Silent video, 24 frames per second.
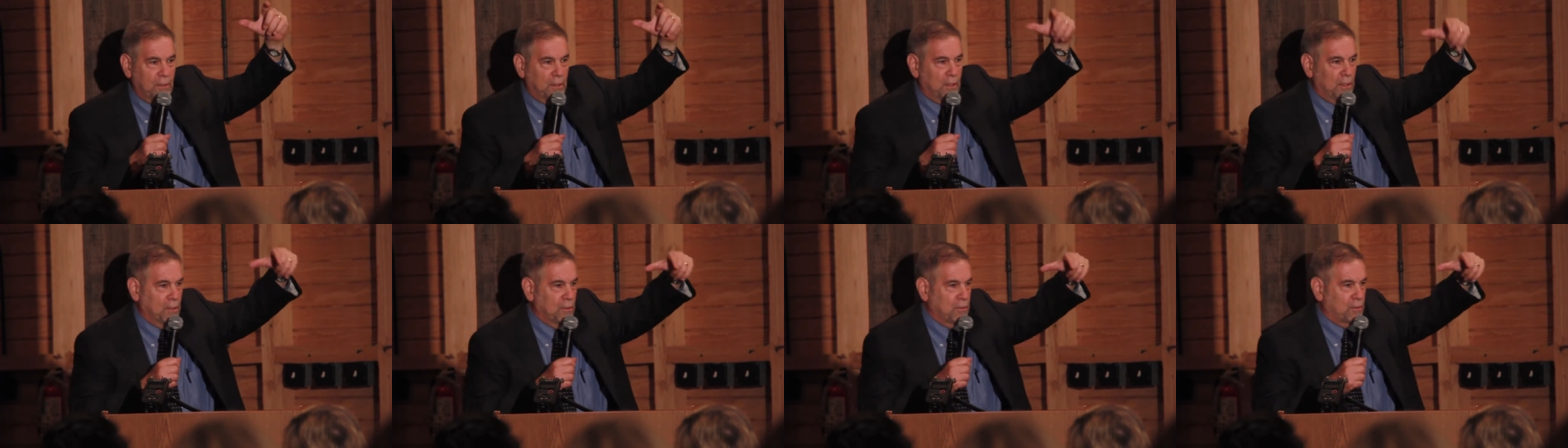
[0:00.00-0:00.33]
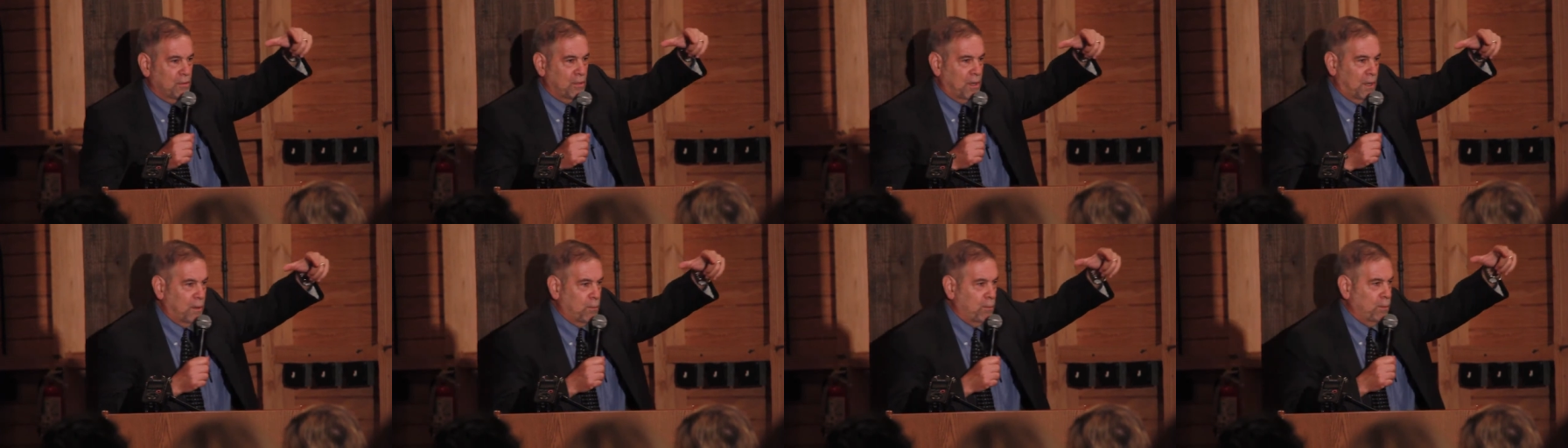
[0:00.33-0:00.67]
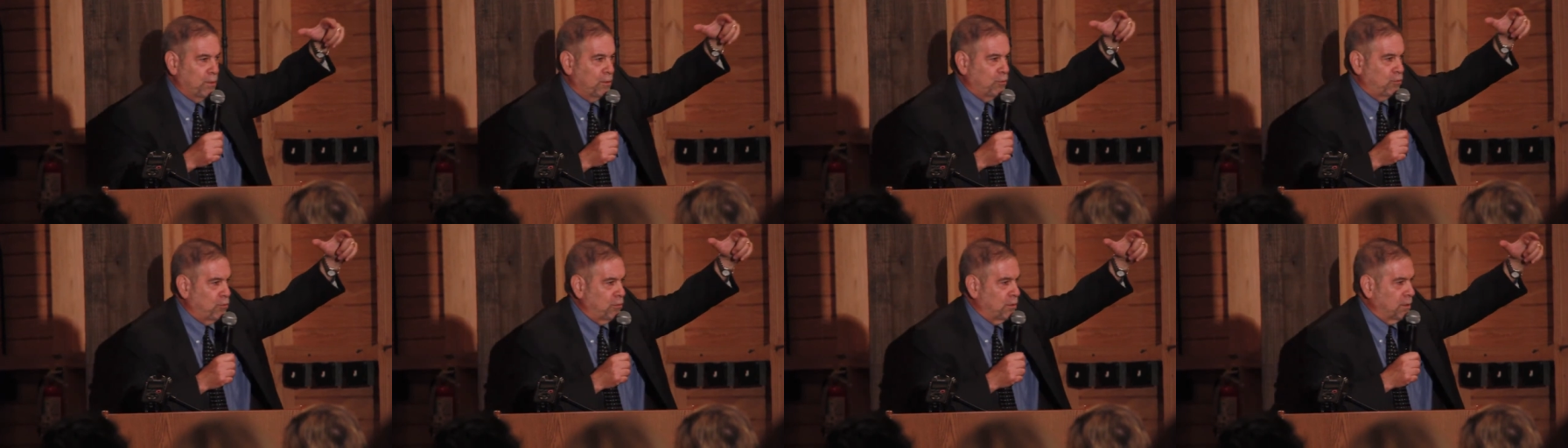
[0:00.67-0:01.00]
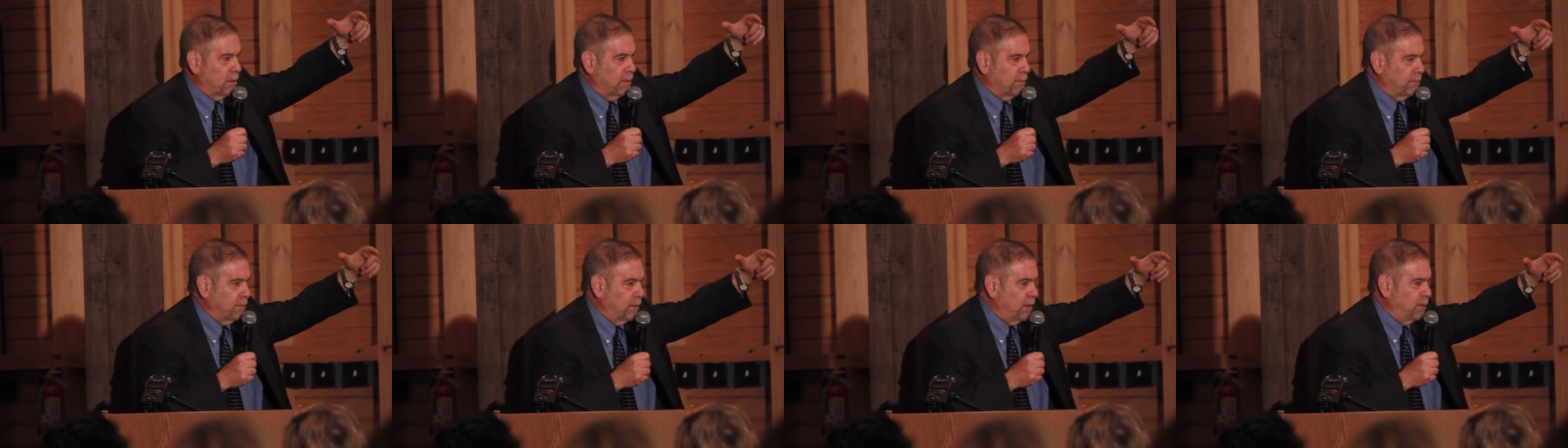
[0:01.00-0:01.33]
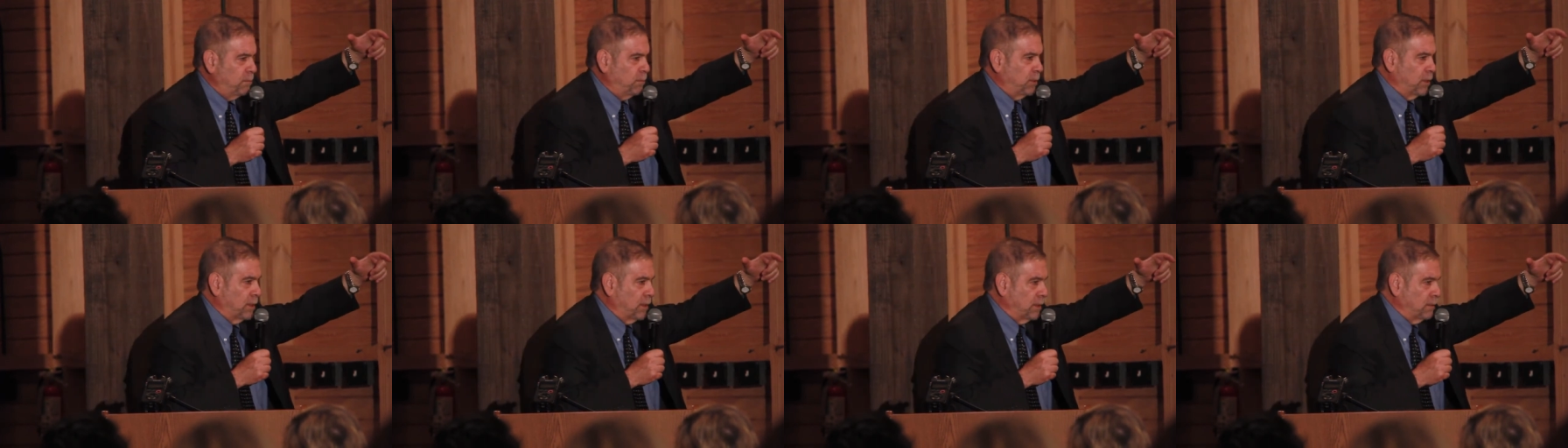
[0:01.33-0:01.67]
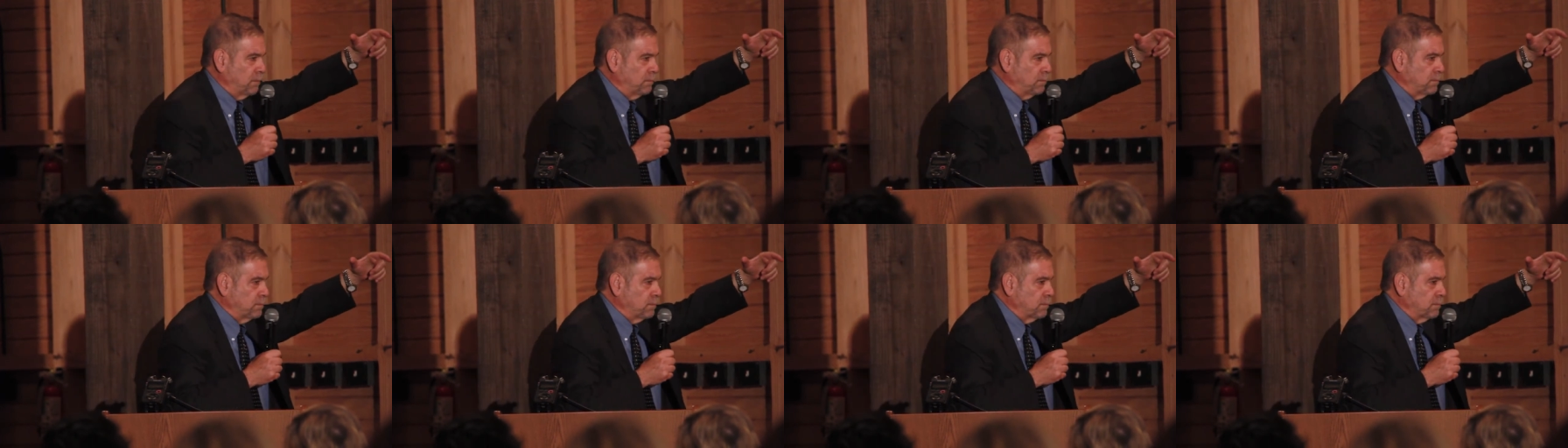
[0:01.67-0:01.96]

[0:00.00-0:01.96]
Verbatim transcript: and the entire region of Libya